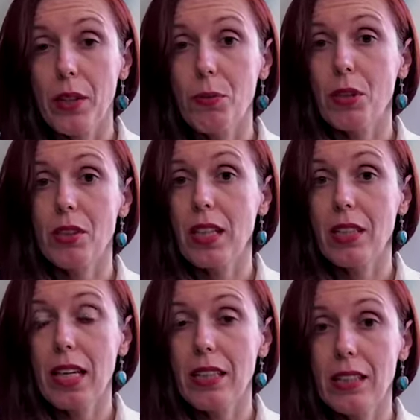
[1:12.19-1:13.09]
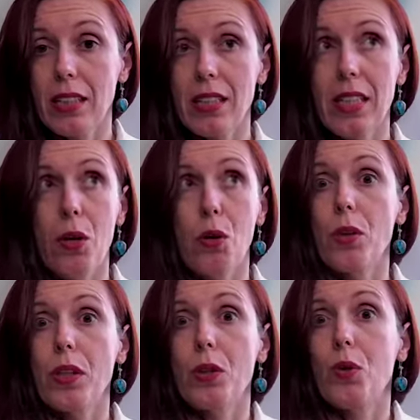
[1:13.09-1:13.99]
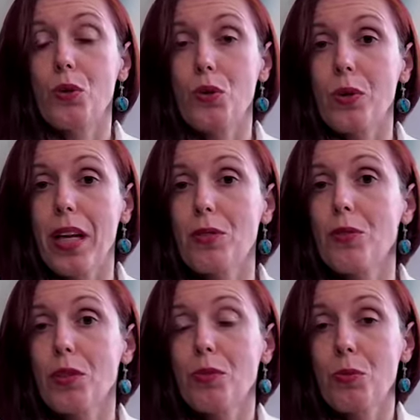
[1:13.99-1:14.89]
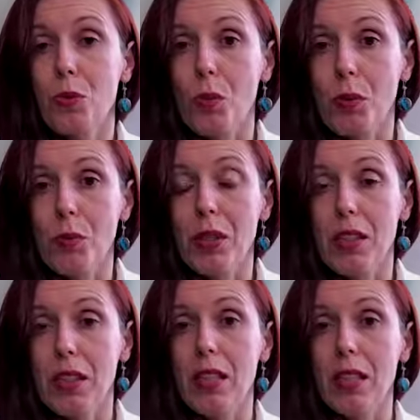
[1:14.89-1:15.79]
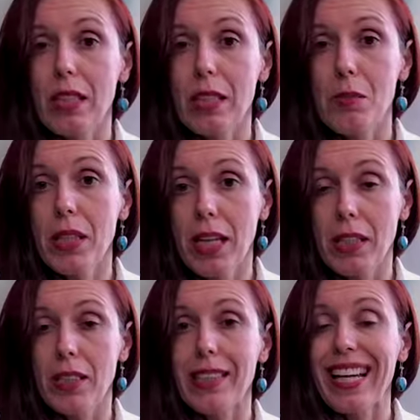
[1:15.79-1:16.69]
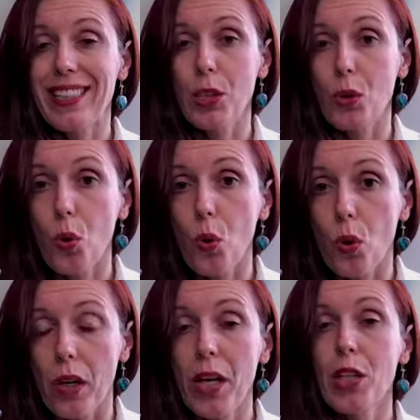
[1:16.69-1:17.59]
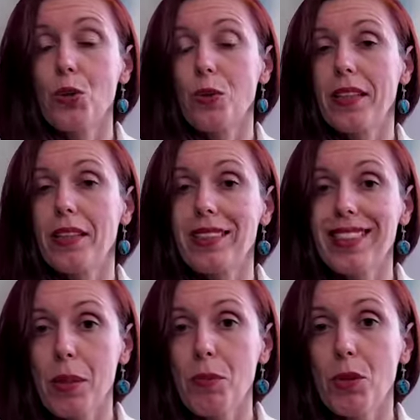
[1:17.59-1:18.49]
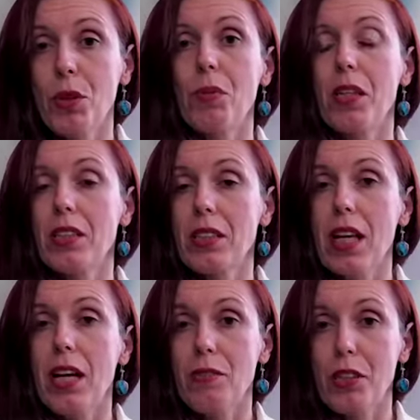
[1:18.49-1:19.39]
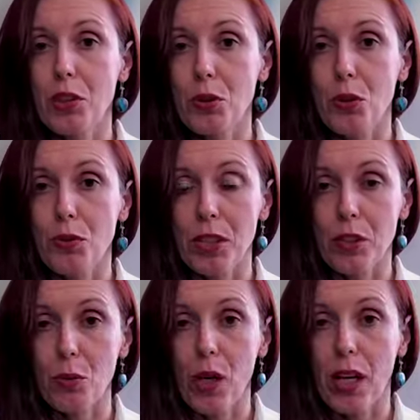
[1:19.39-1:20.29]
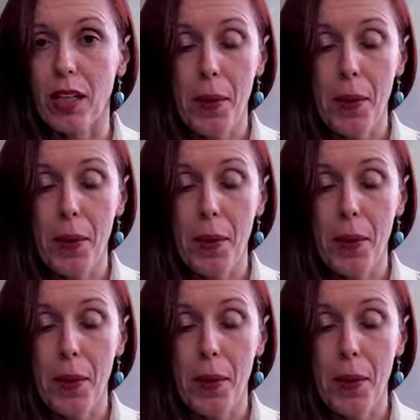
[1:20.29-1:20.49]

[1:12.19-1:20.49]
Because that's our only goal, to get rid of the problem, eliminate it at the core so that the symptom itself dissolves as well.